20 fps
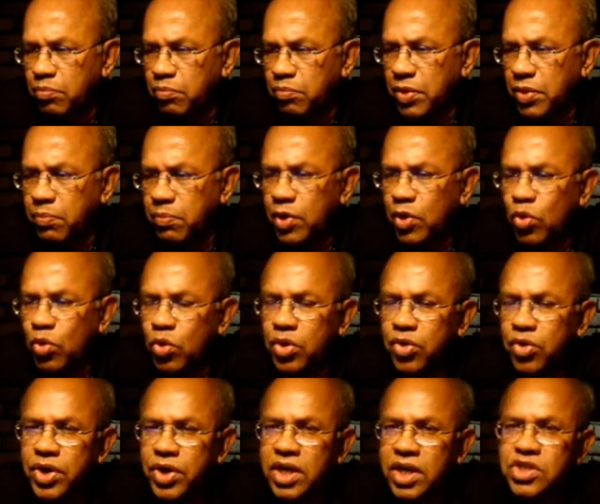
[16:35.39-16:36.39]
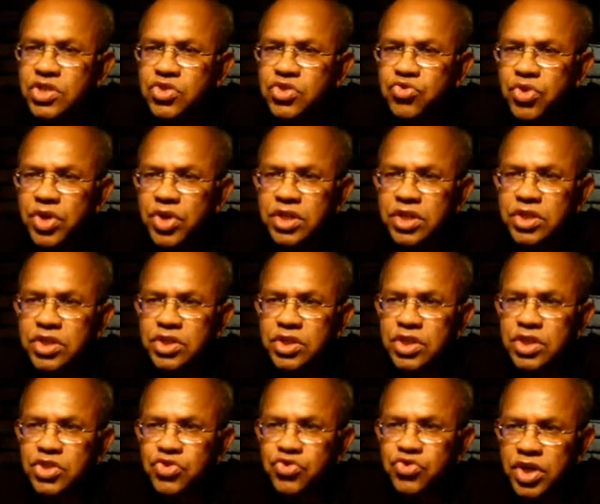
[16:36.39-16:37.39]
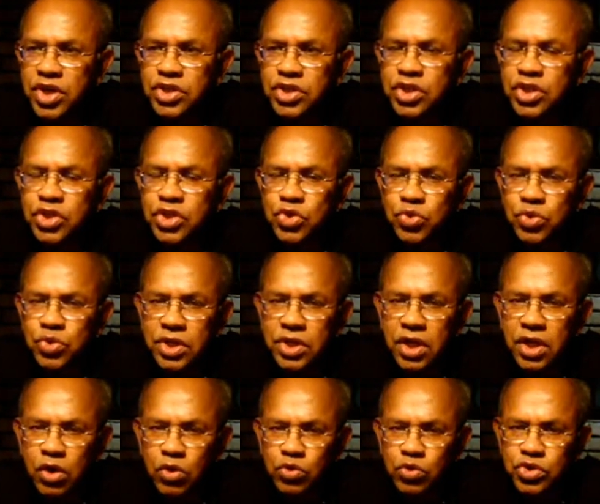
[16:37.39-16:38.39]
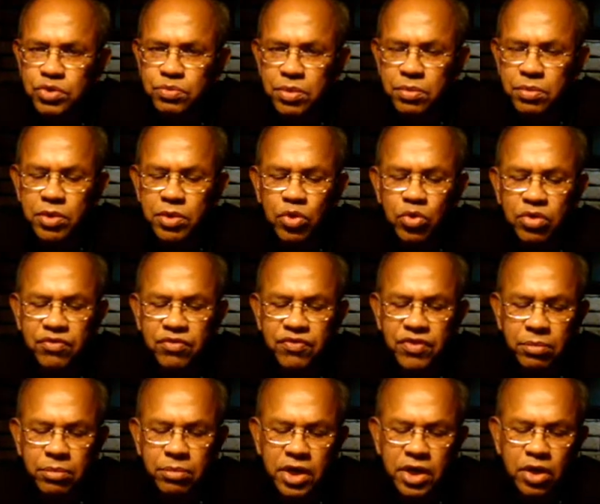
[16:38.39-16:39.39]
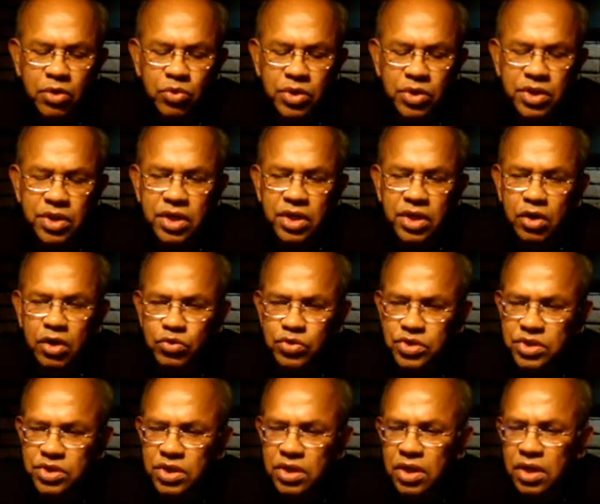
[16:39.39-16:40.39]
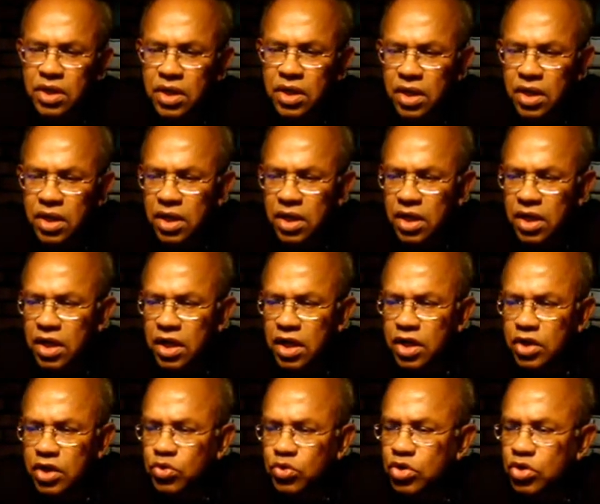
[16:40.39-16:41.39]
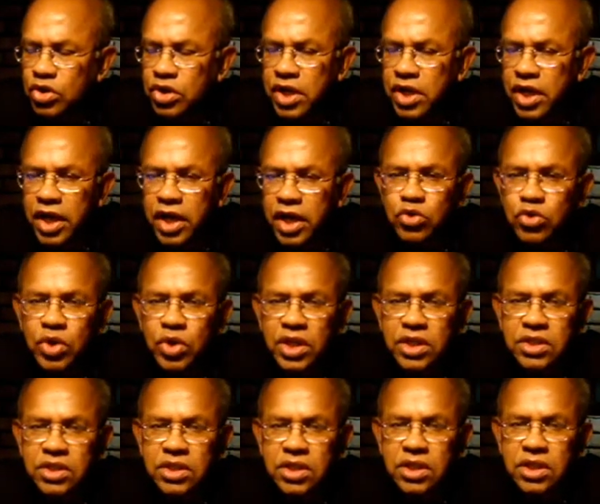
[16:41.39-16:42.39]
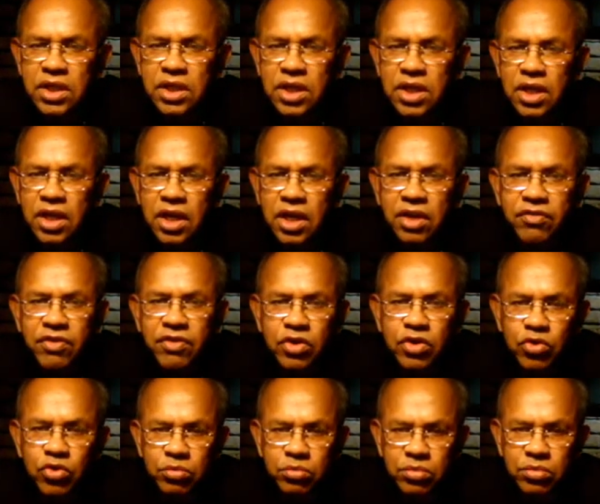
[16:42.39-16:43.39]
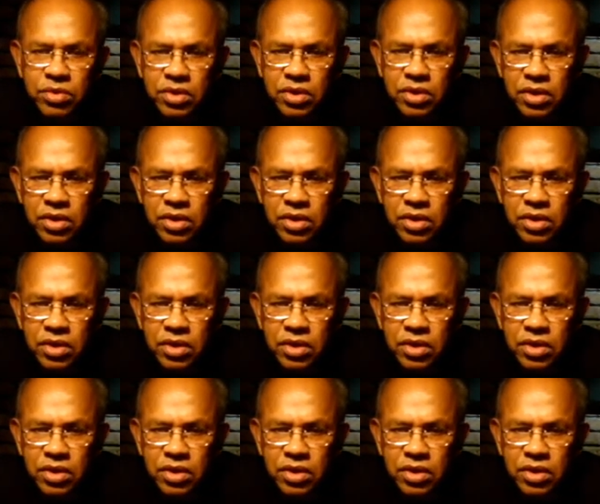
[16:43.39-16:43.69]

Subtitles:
people who are really strangers to that house, people who are familiar with that house, do not care to enter the living room.